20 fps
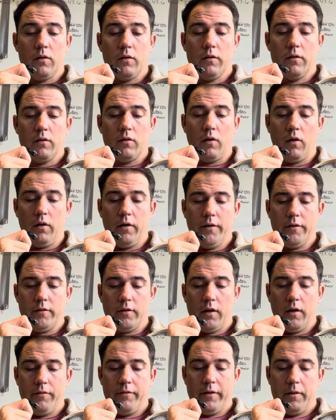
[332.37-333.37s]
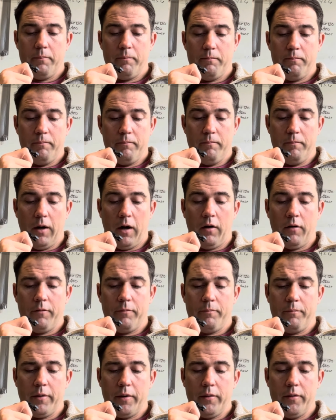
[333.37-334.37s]
loss of the
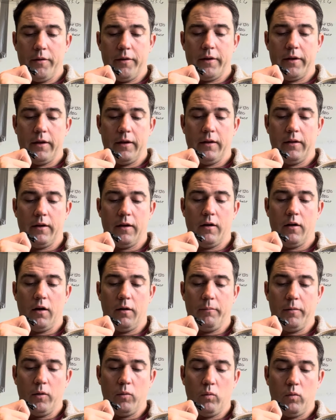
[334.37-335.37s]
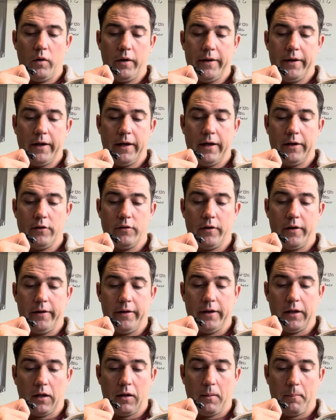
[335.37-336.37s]
of both the number one
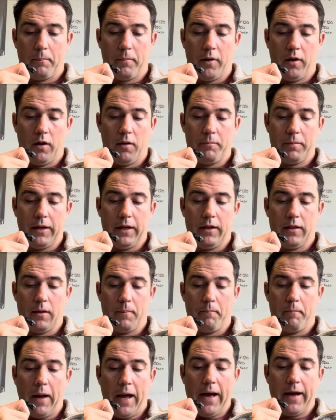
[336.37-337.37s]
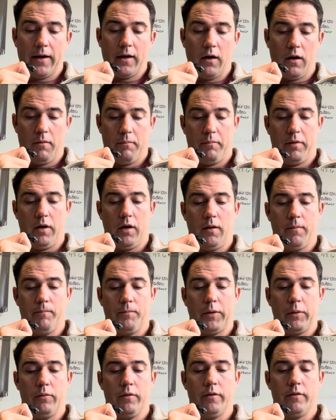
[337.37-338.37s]
hydraulic pump and the backup pump
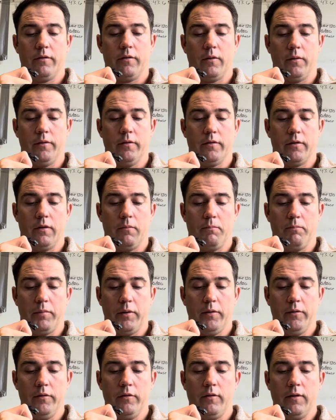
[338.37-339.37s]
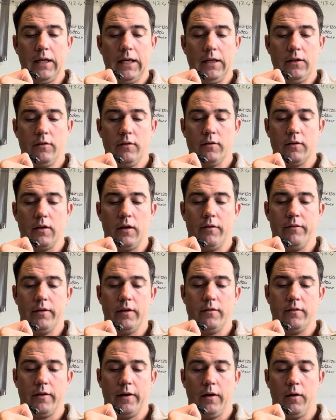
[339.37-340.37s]
results in both stages of the
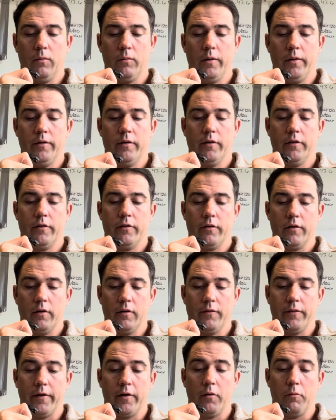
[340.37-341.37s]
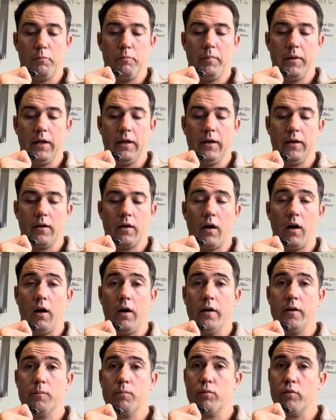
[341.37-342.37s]
tail rotor servo being
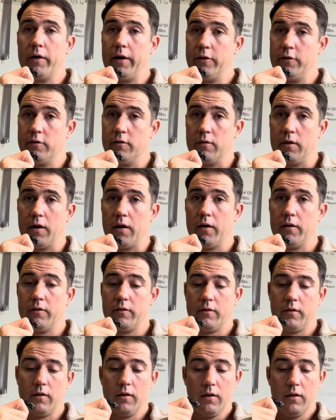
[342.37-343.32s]
unpressurized.